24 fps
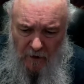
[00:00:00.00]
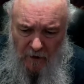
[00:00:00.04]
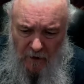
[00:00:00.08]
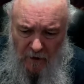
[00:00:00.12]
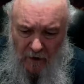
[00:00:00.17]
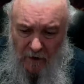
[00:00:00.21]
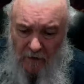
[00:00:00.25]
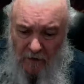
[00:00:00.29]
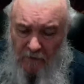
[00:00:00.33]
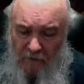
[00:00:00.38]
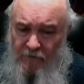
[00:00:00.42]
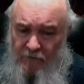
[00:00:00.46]

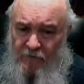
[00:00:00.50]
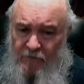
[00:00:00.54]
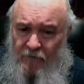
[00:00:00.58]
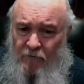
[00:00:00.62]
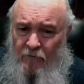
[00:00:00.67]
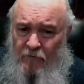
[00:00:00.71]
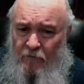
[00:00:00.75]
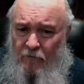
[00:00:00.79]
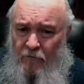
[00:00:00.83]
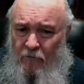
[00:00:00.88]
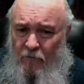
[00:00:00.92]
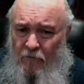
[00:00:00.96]
As
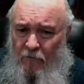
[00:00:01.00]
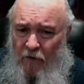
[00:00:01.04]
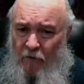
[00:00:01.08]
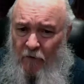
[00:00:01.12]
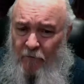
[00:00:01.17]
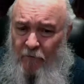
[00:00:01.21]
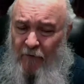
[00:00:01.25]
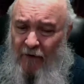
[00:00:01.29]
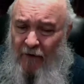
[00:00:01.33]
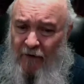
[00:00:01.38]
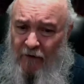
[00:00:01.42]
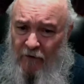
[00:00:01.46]
a
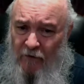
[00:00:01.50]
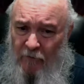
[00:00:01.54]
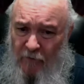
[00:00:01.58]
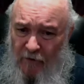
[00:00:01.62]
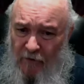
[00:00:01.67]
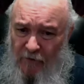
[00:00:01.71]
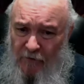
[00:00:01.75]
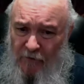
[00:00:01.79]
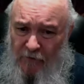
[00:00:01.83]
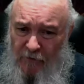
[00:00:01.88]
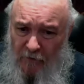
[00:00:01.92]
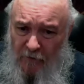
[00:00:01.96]
pagan
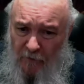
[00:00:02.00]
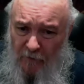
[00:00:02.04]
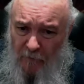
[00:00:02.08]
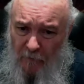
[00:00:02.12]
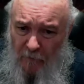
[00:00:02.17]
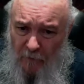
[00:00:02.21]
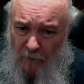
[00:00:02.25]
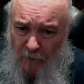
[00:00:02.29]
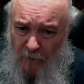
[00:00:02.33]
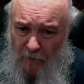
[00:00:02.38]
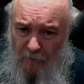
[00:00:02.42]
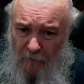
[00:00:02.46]
minister,
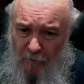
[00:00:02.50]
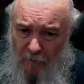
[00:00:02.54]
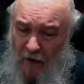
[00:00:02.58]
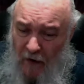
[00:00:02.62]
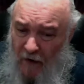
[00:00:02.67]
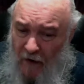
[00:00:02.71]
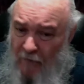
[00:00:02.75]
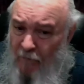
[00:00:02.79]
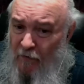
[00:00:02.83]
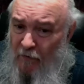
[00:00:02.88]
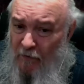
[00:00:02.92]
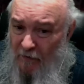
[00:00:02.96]

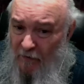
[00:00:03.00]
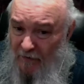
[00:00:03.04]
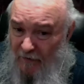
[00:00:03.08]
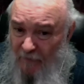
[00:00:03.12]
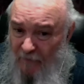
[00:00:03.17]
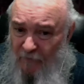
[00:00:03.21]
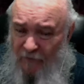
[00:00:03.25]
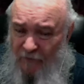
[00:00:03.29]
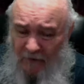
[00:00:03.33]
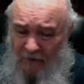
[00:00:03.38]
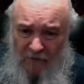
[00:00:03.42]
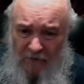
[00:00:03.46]
my
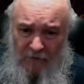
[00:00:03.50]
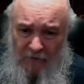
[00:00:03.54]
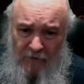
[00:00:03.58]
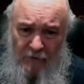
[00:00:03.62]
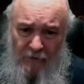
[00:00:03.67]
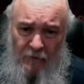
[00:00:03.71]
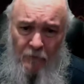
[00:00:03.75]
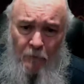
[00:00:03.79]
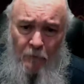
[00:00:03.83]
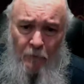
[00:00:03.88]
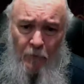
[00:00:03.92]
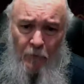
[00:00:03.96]
belief is
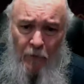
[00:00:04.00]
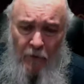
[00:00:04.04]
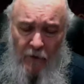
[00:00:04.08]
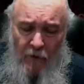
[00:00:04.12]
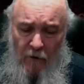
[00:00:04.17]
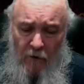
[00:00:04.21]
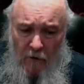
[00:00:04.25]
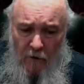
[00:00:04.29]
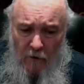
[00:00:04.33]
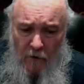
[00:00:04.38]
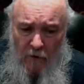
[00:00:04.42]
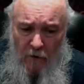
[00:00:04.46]

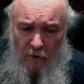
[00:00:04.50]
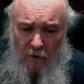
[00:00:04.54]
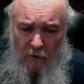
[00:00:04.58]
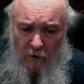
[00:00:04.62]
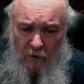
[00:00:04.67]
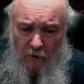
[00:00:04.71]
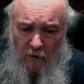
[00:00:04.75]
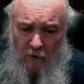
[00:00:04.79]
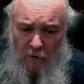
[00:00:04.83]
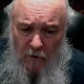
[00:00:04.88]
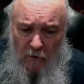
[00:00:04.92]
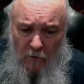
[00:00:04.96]

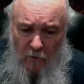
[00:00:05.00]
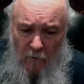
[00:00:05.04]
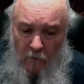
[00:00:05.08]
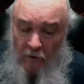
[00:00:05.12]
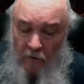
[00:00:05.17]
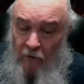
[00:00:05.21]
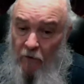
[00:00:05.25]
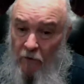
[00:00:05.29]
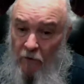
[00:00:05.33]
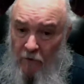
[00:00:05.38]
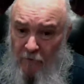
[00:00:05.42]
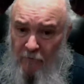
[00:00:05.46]

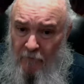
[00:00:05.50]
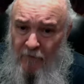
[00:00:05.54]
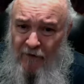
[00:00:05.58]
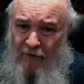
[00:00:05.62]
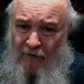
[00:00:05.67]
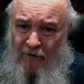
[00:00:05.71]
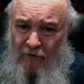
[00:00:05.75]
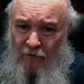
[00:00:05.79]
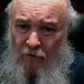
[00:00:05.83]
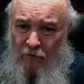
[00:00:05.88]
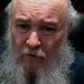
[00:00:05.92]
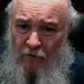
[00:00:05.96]
we are
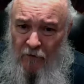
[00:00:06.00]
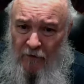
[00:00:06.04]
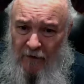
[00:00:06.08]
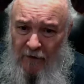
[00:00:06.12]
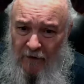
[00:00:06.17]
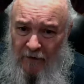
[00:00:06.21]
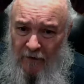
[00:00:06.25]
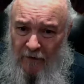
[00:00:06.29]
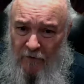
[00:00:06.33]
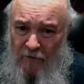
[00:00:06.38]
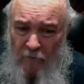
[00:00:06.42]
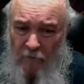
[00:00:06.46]

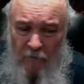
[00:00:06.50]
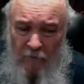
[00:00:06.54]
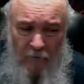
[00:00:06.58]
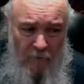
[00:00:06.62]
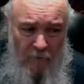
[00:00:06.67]
reincarnated.